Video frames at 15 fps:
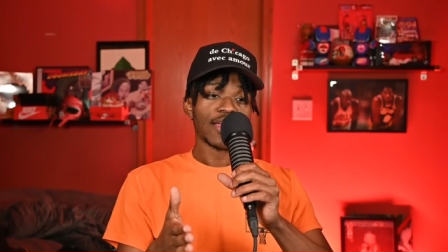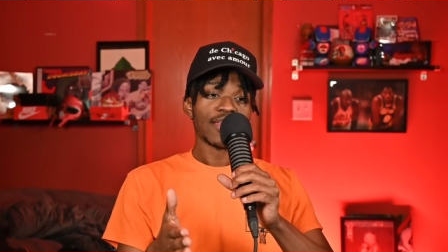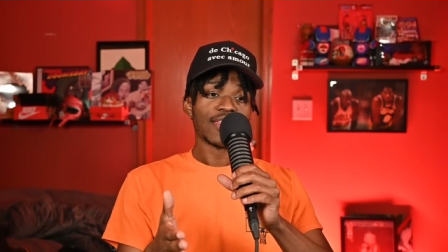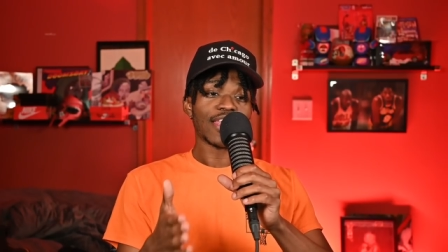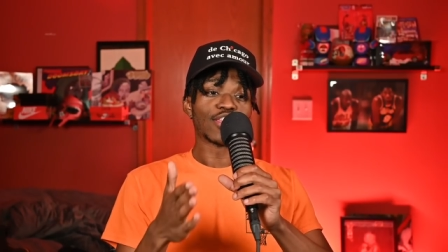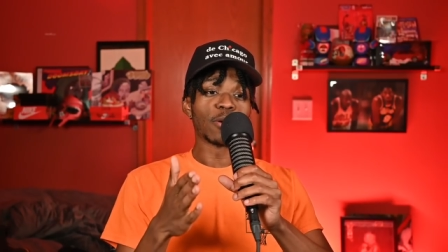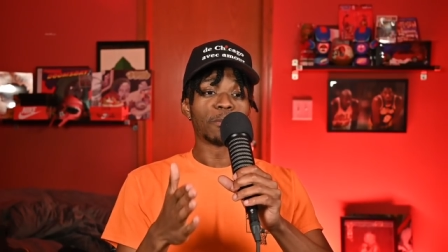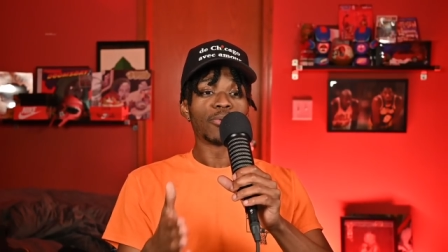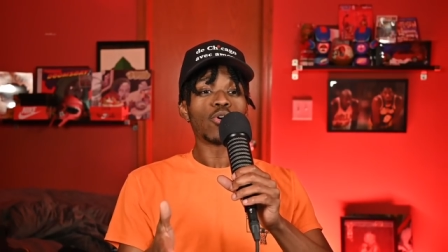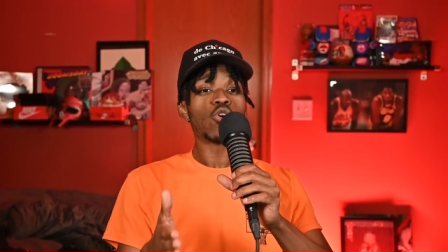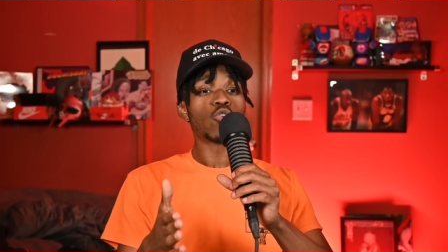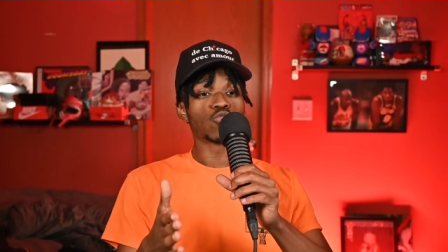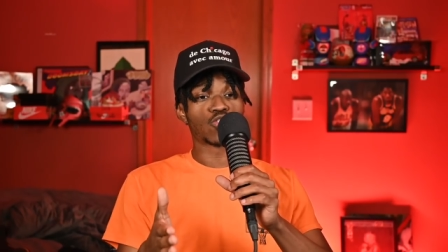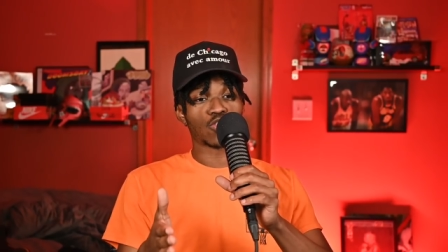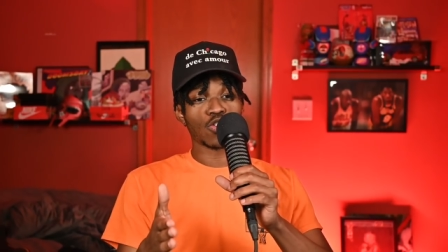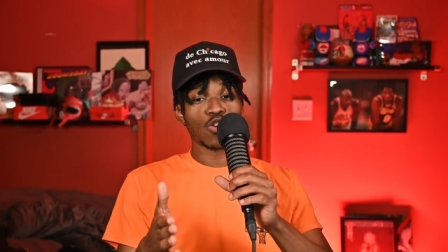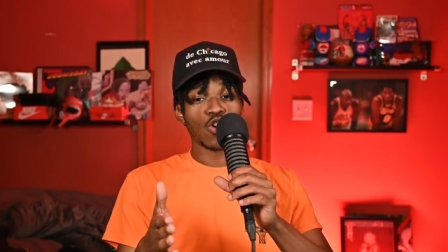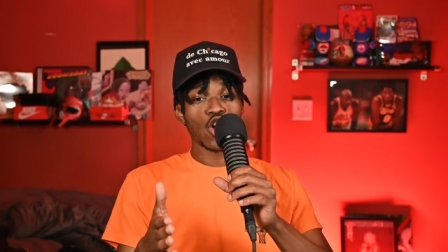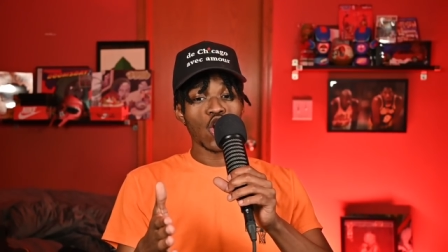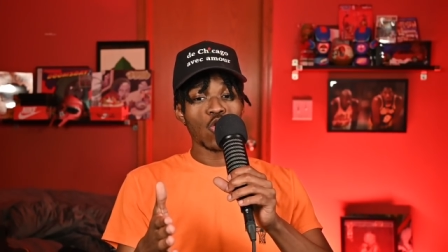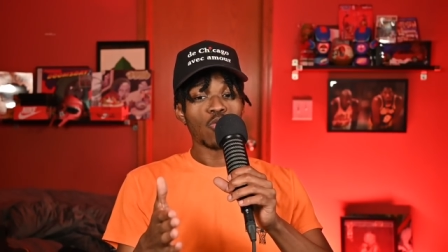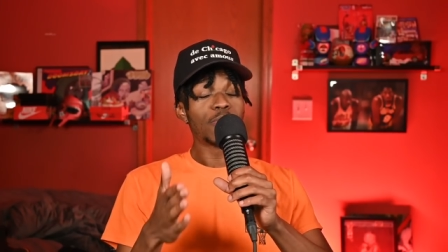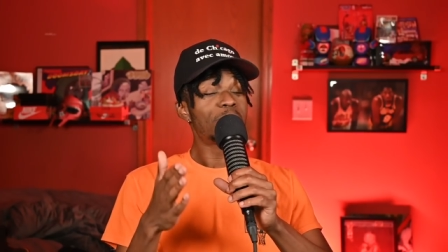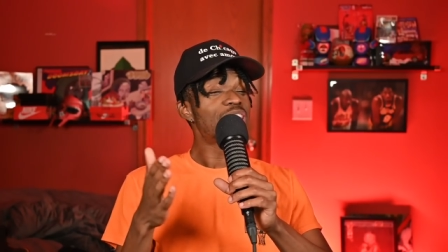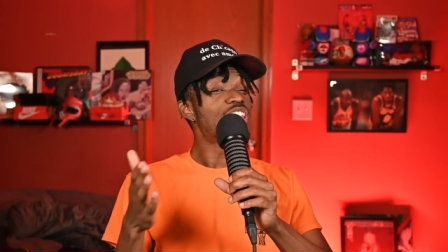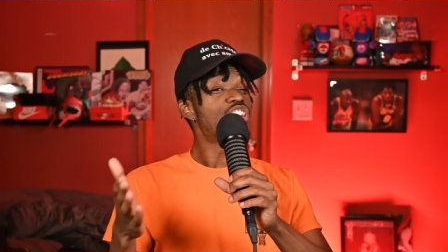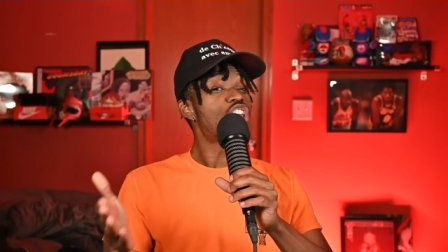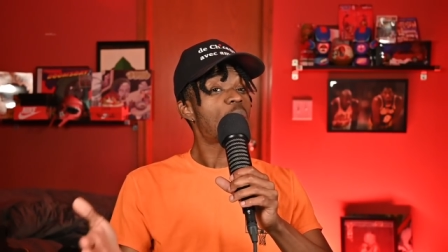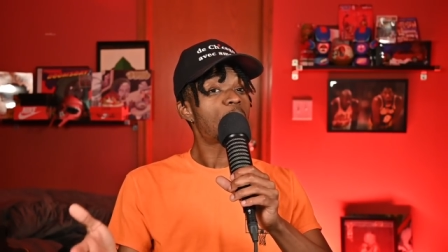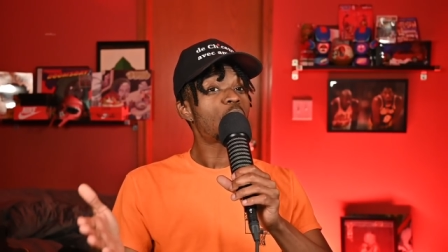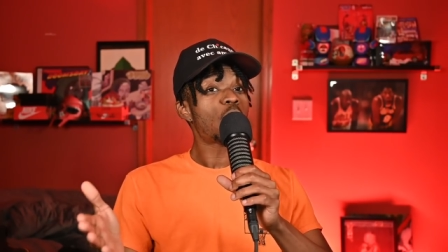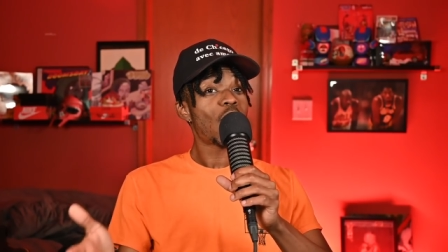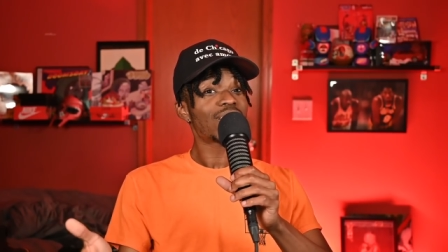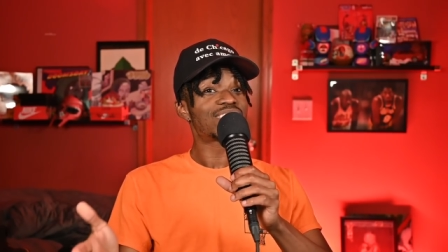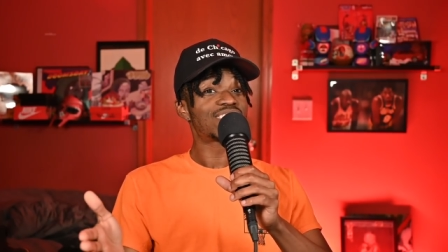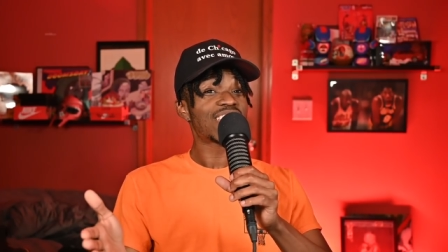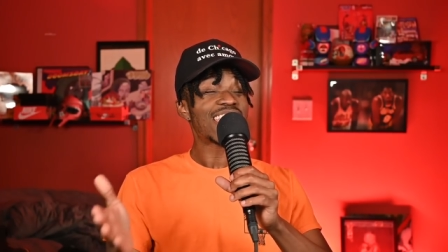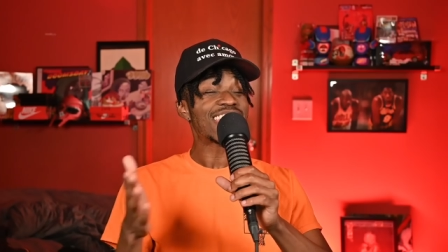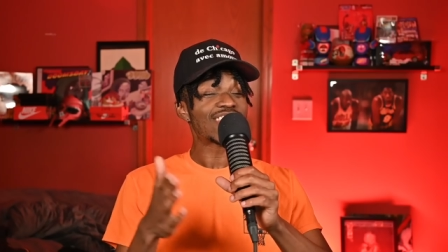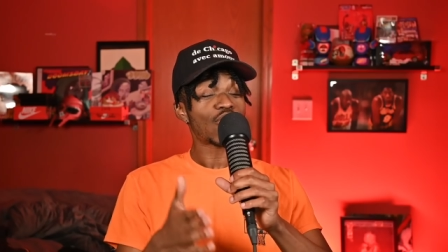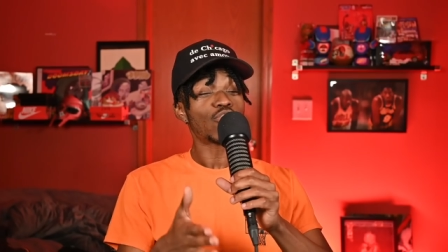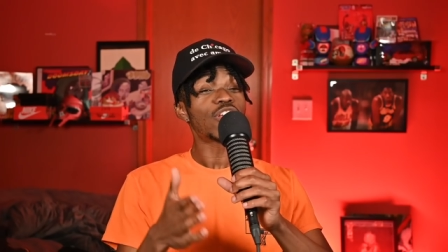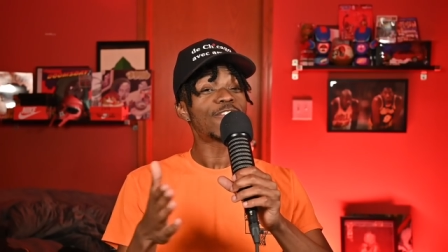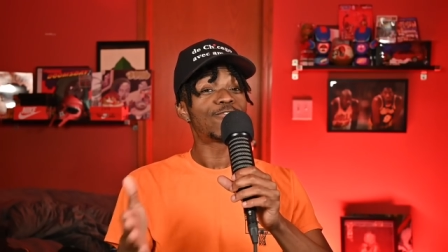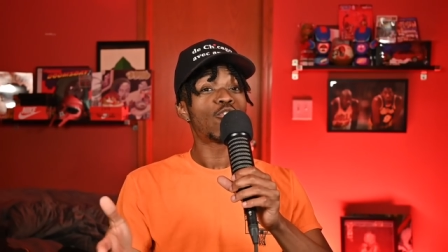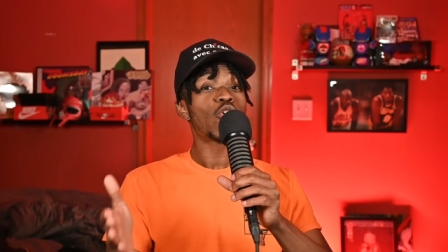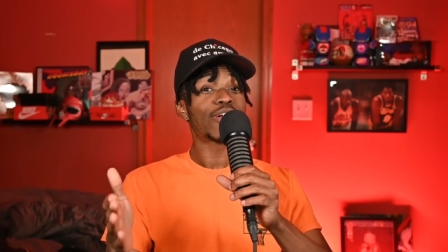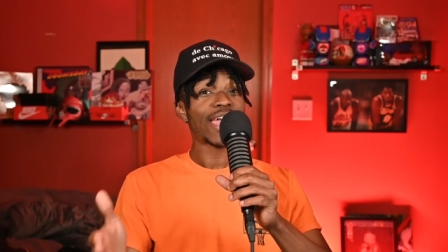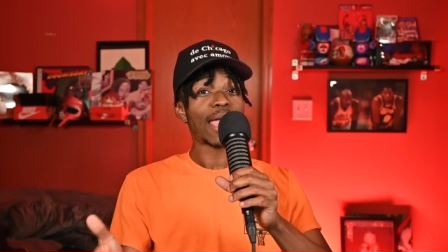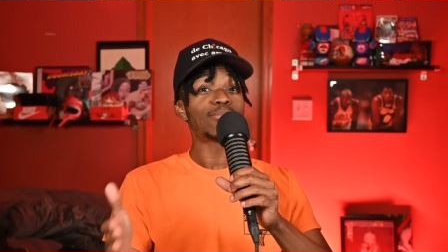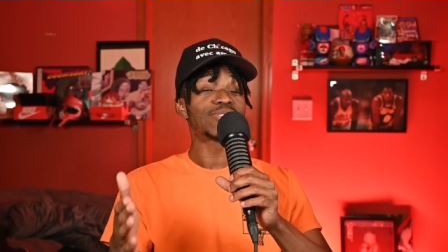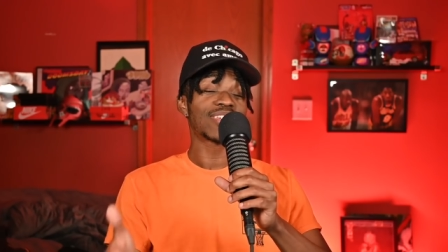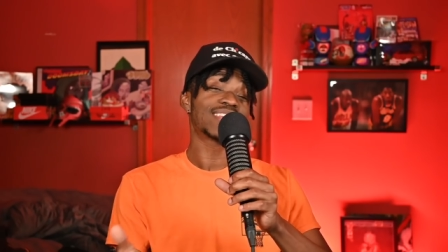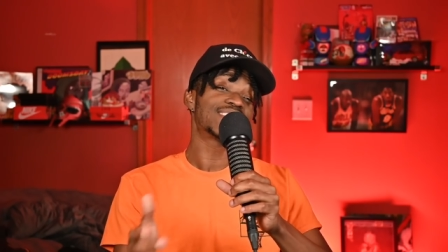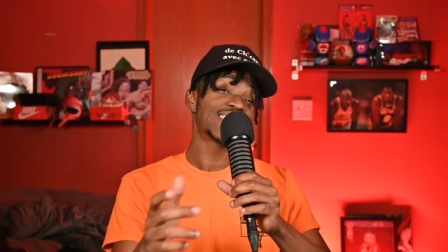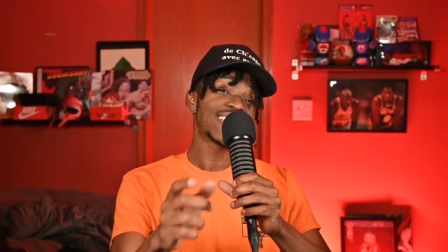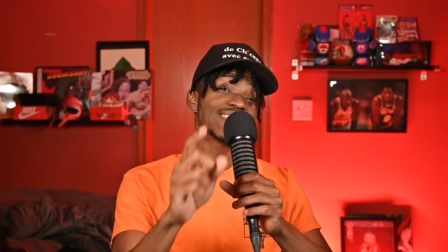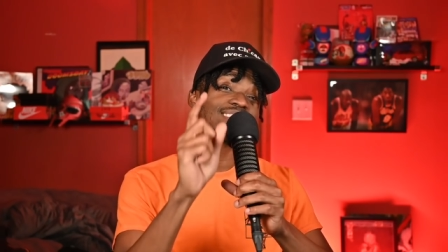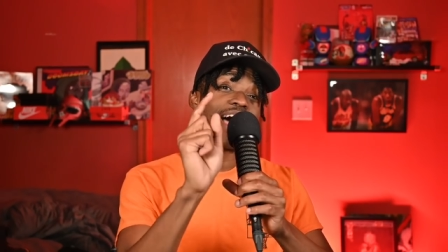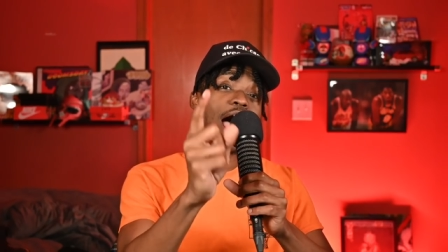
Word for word: that the Bulls would be the number one seed 34 games to the season,